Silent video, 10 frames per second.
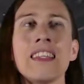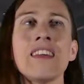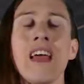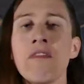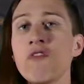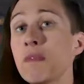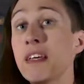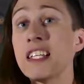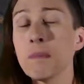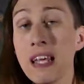either
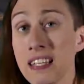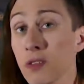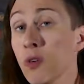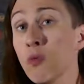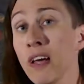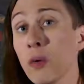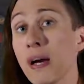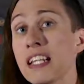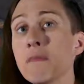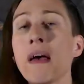MVP Space or
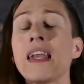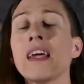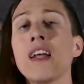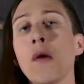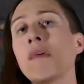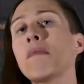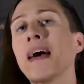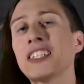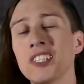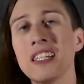Runaway, depending on how many
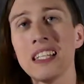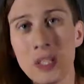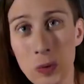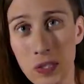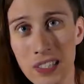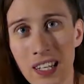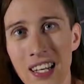matches they lose.